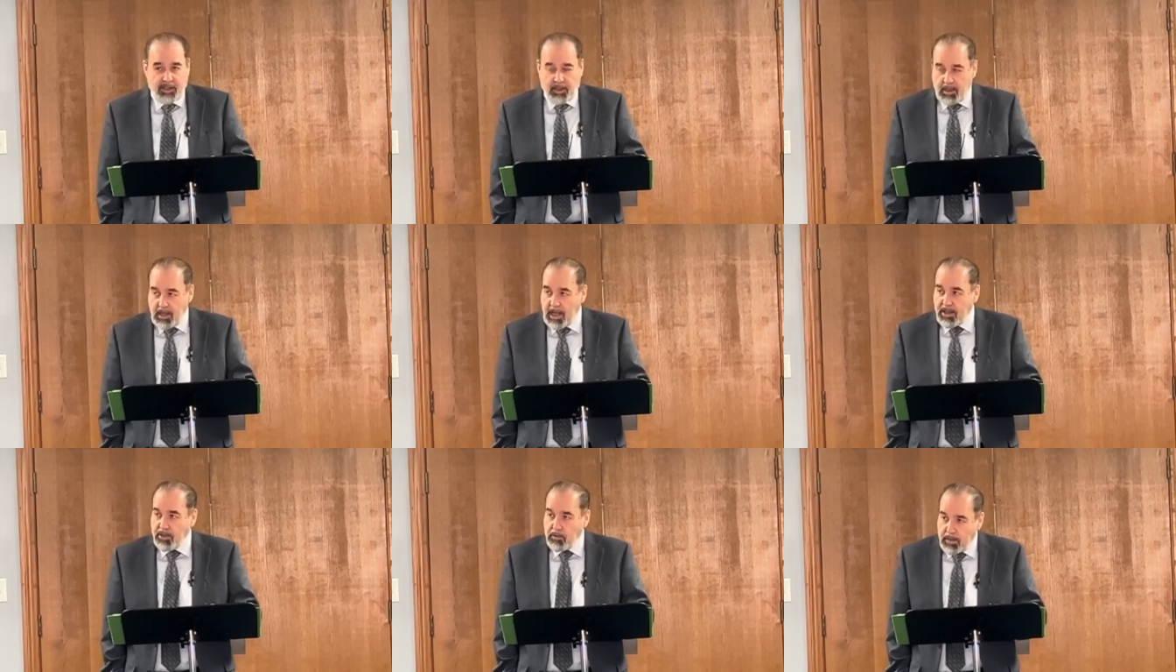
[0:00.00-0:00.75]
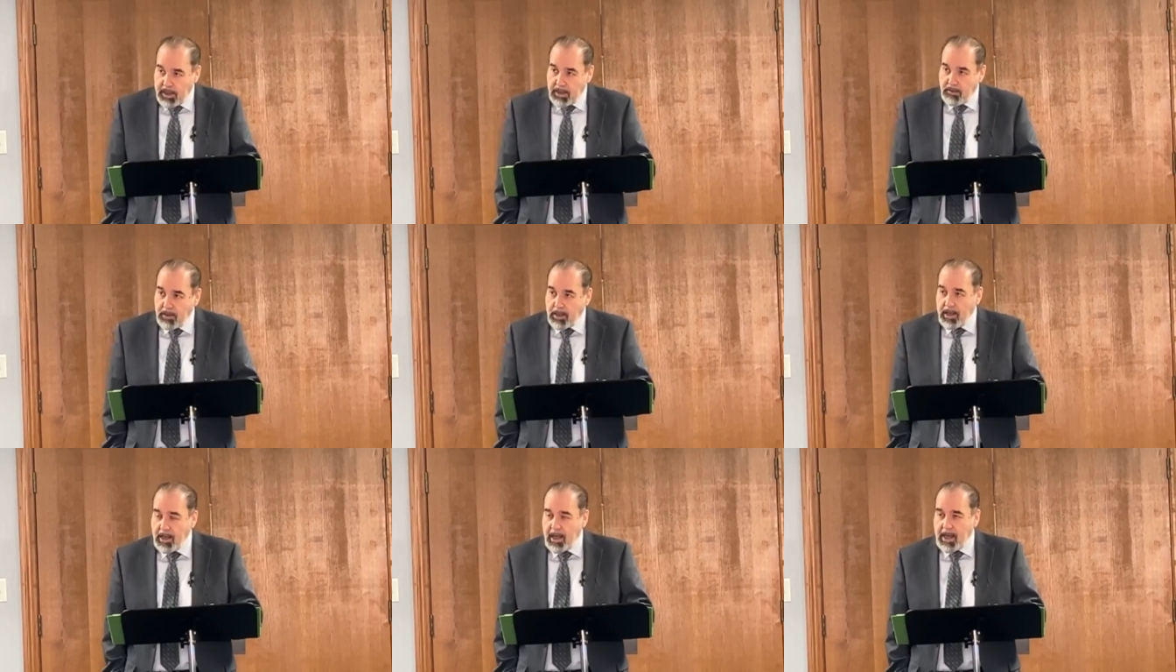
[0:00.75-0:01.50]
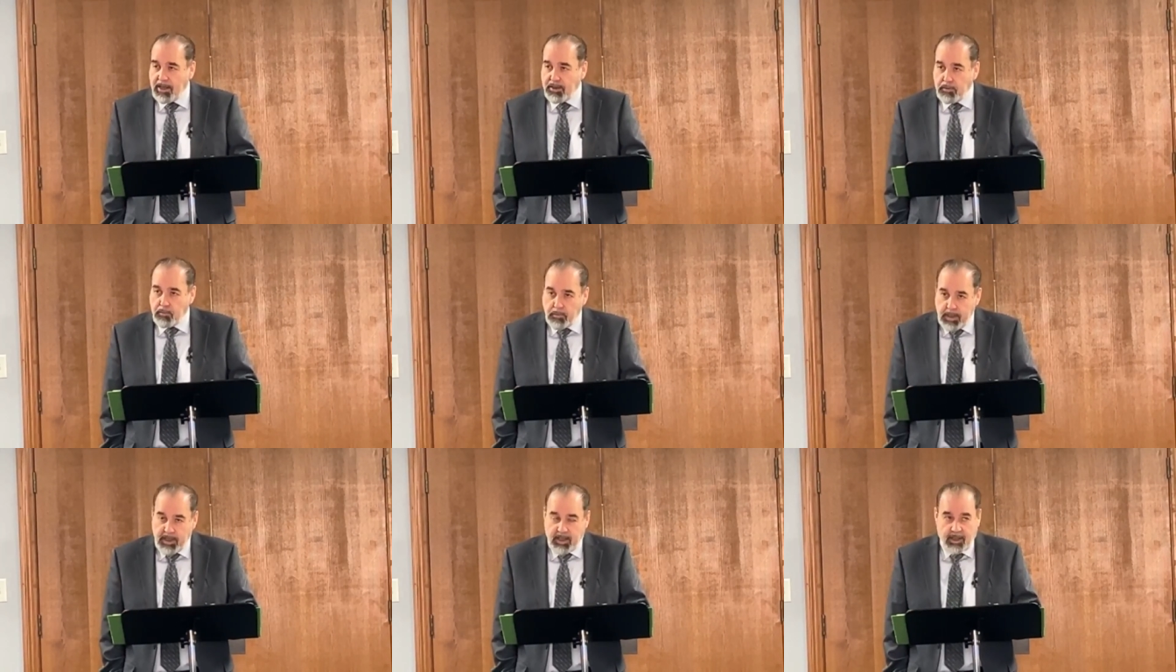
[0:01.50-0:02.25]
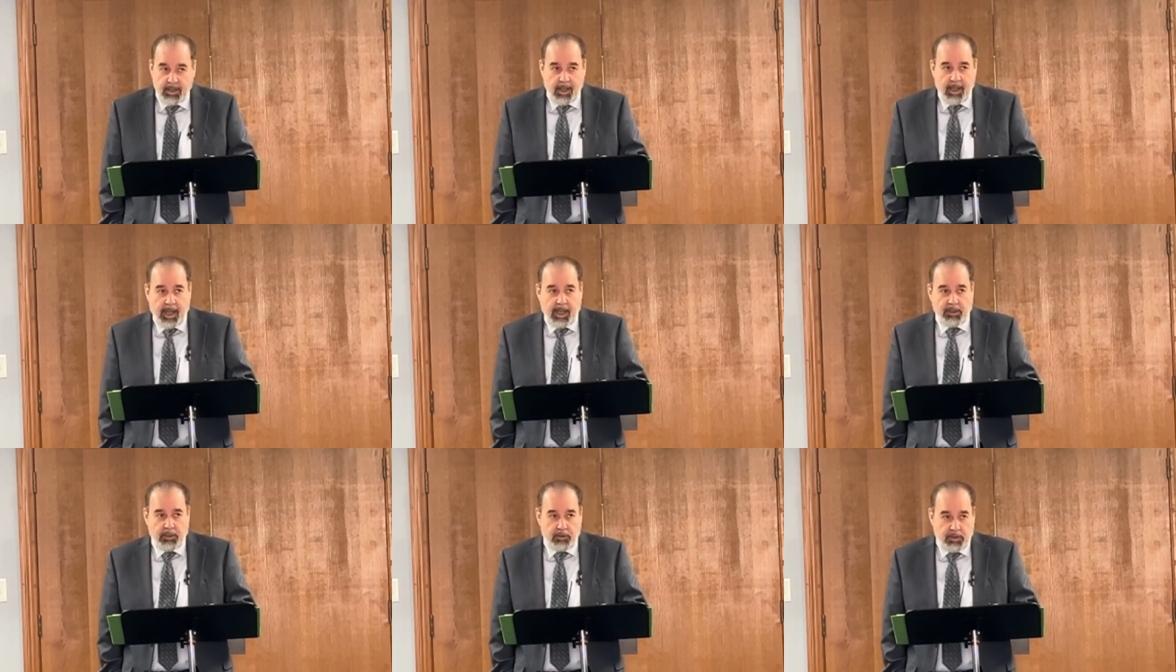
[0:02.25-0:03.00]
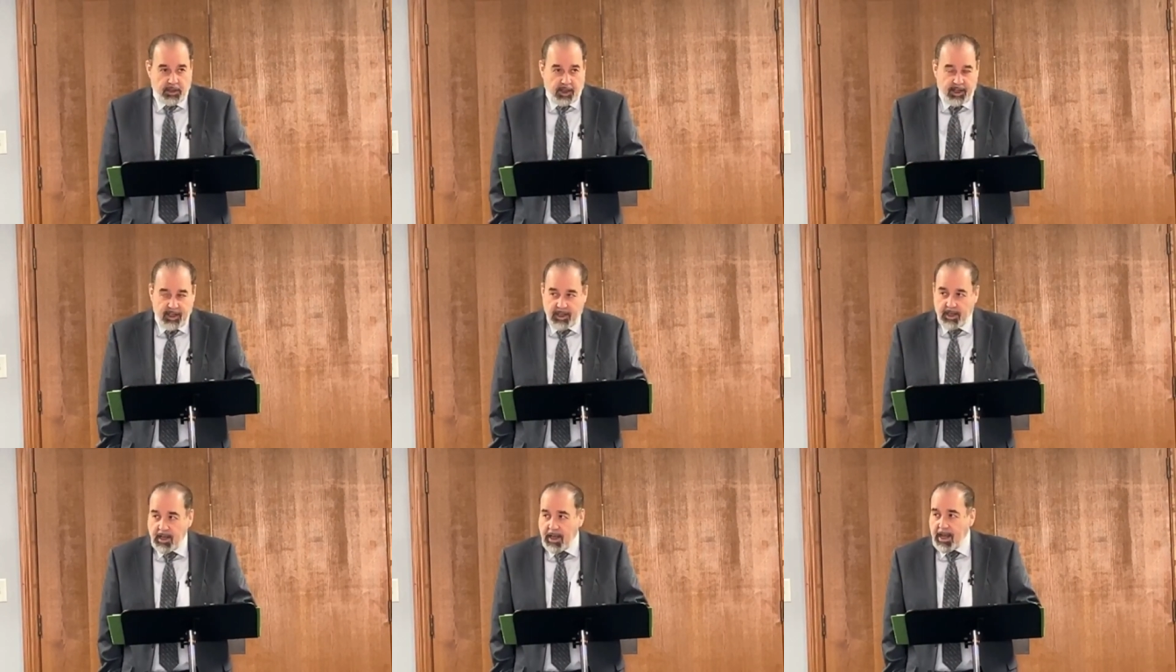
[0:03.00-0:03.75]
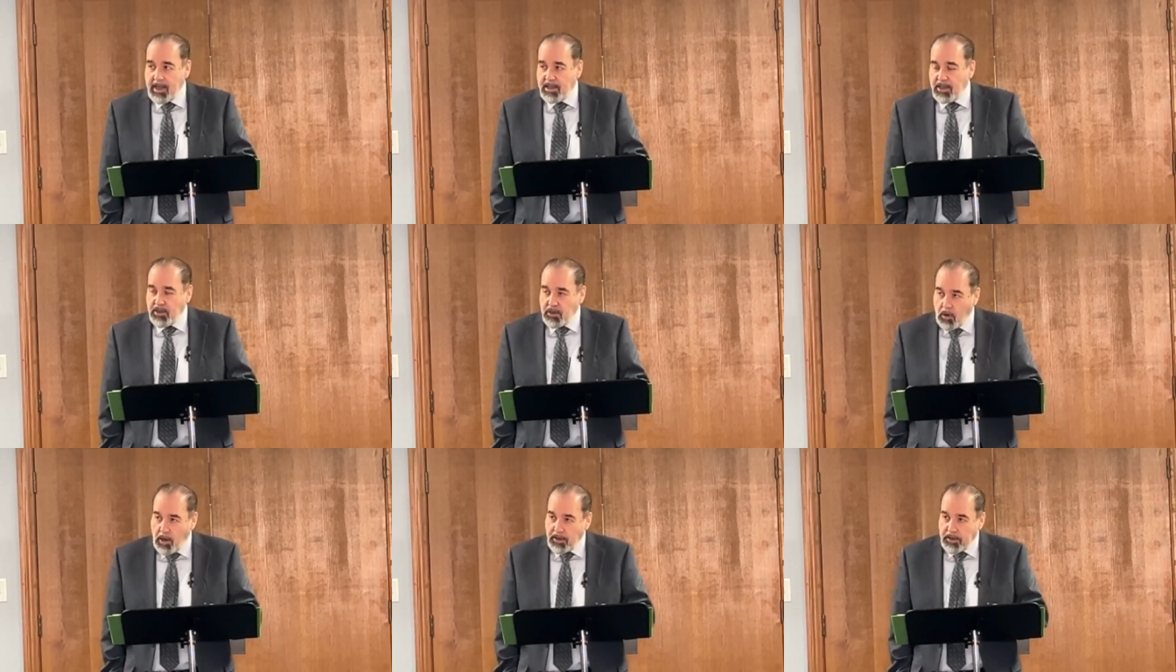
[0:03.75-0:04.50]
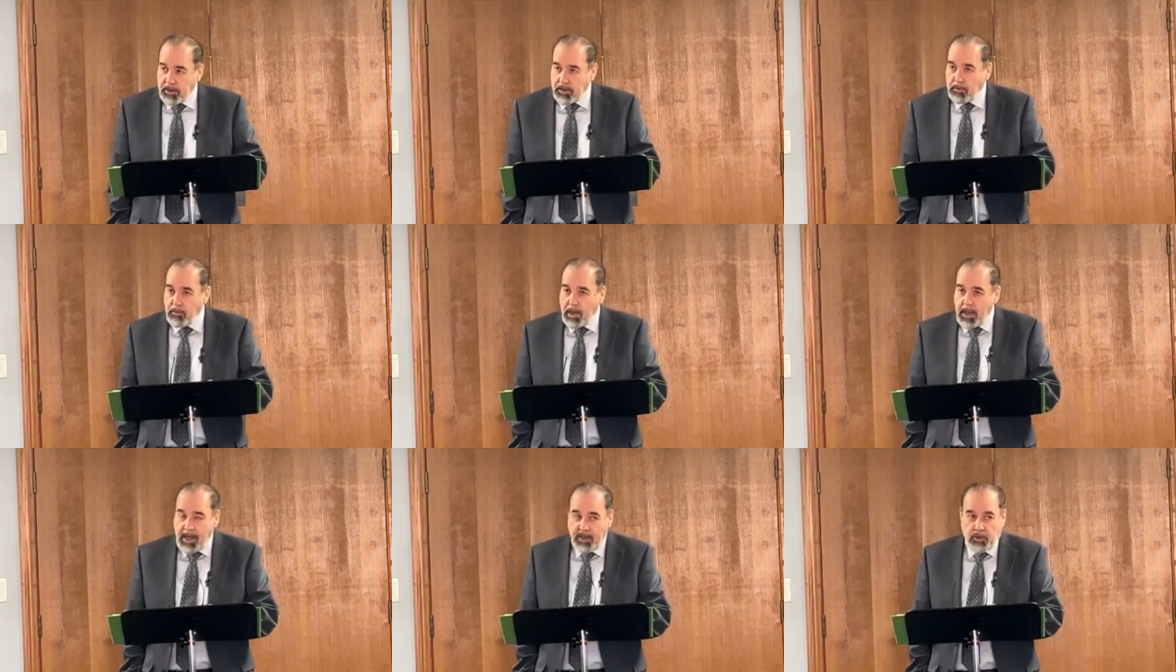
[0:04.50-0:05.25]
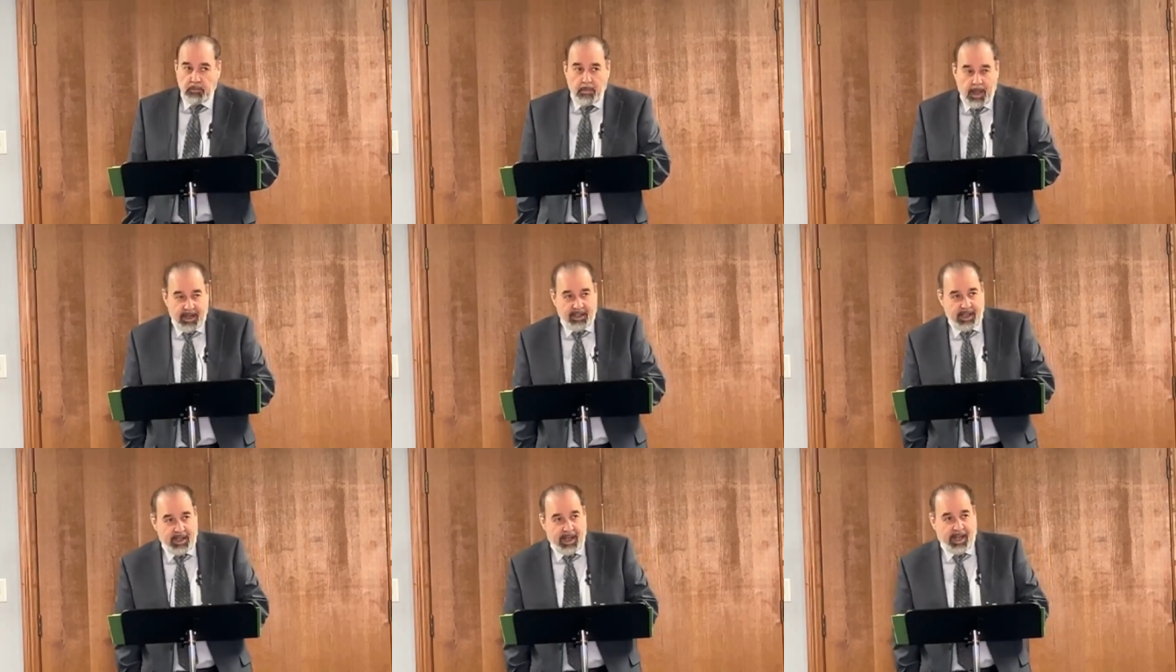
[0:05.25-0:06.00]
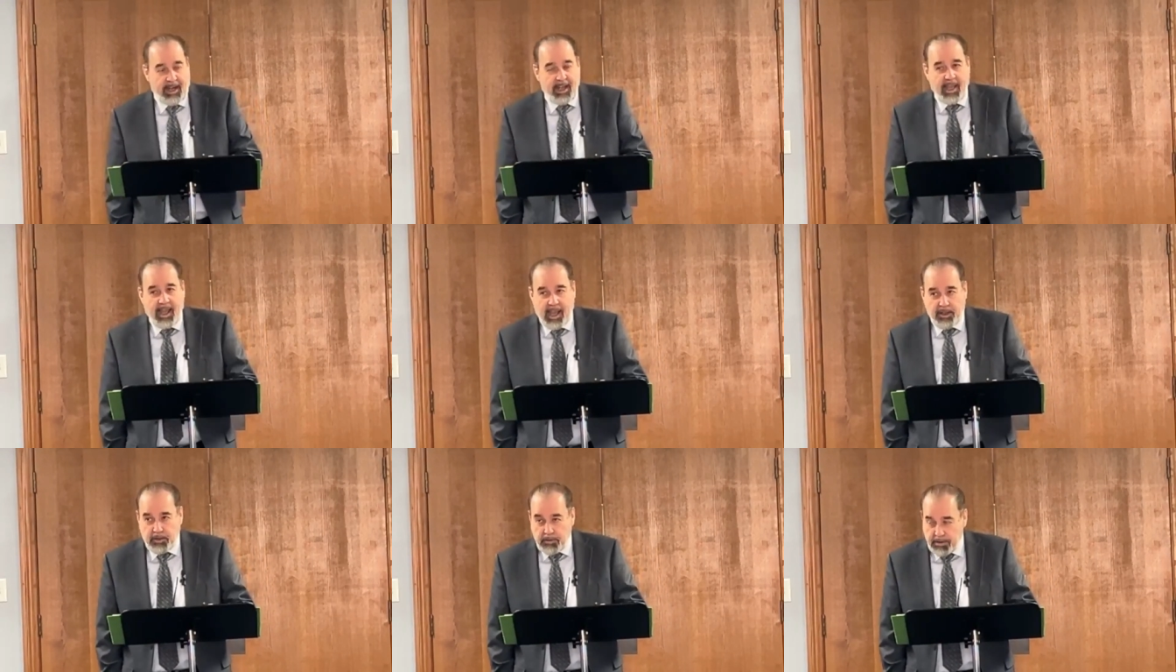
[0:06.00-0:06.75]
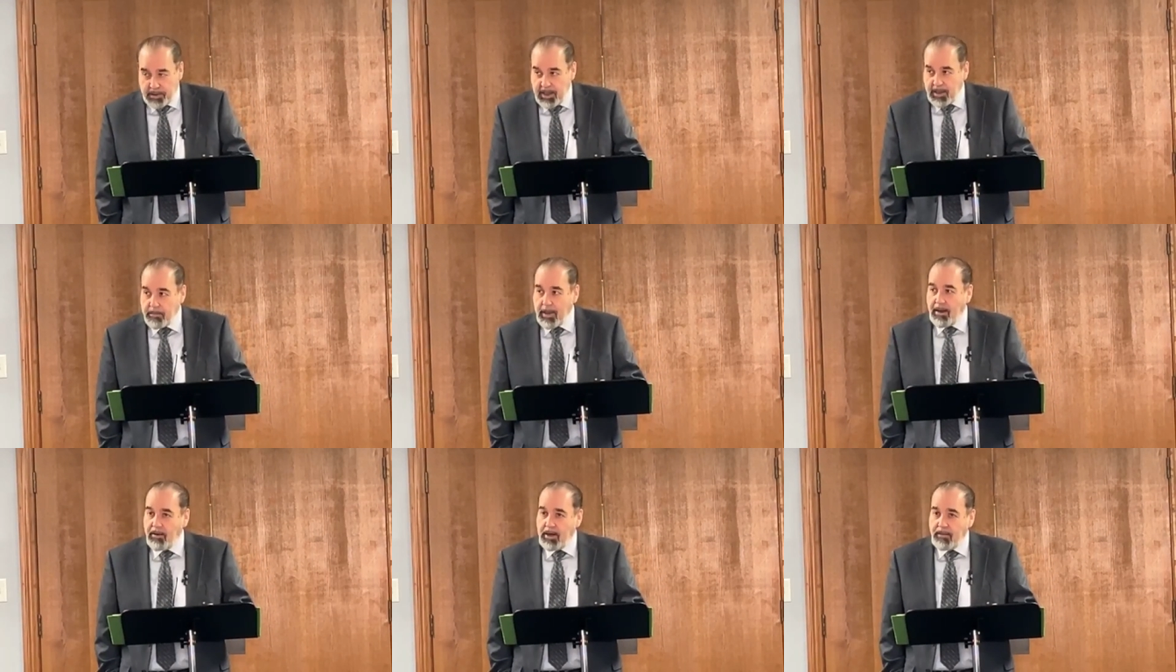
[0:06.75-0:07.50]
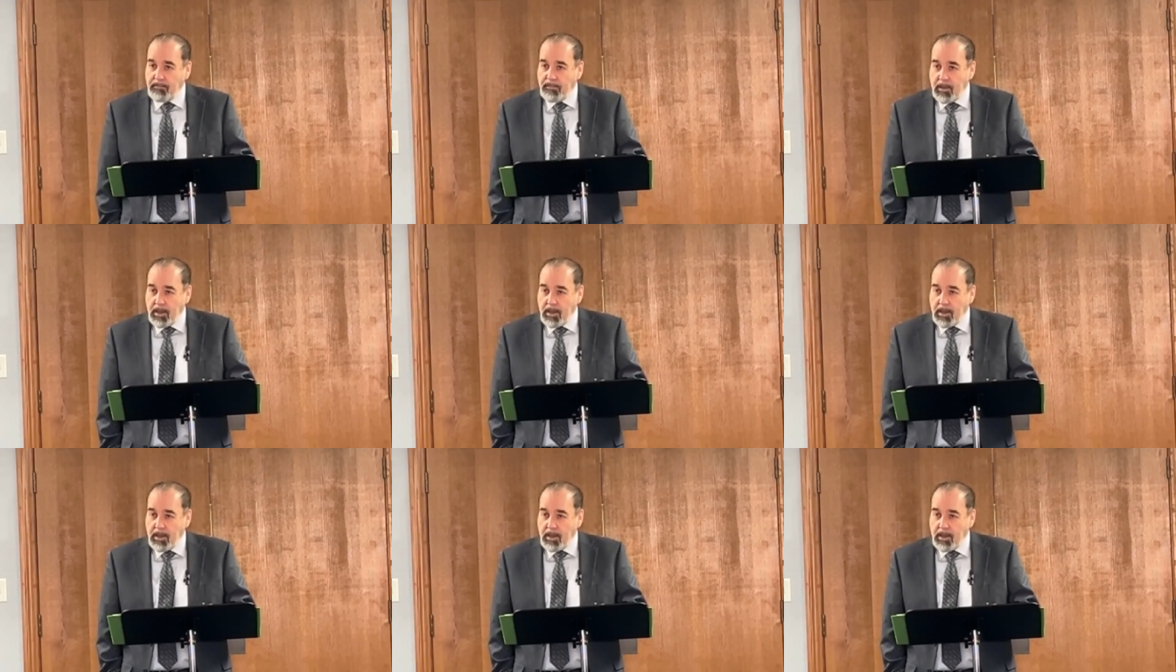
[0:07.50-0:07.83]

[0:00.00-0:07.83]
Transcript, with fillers: As, as you hear it, as you read it, as you study it, as it's taught to you, as you meditate on it, as you think about it.